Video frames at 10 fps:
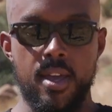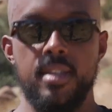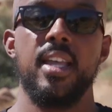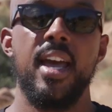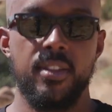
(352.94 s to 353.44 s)

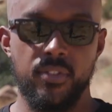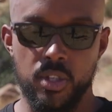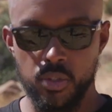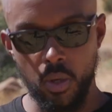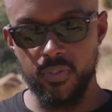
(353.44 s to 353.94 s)
is that the
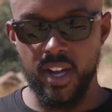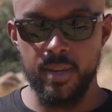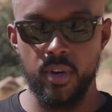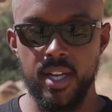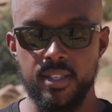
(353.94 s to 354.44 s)
controller
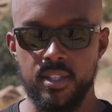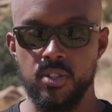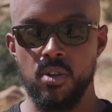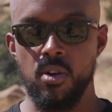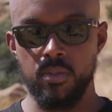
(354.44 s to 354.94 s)
vibrates and
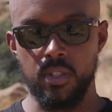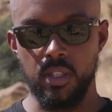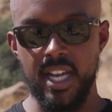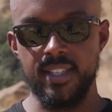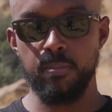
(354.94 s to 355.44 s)
the drone,
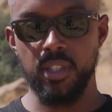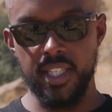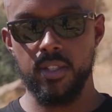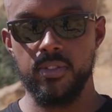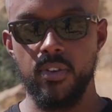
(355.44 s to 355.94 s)
the lights
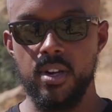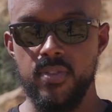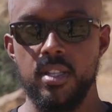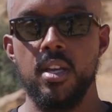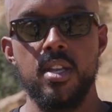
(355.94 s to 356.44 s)
blink on the front
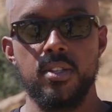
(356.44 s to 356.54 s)
of it.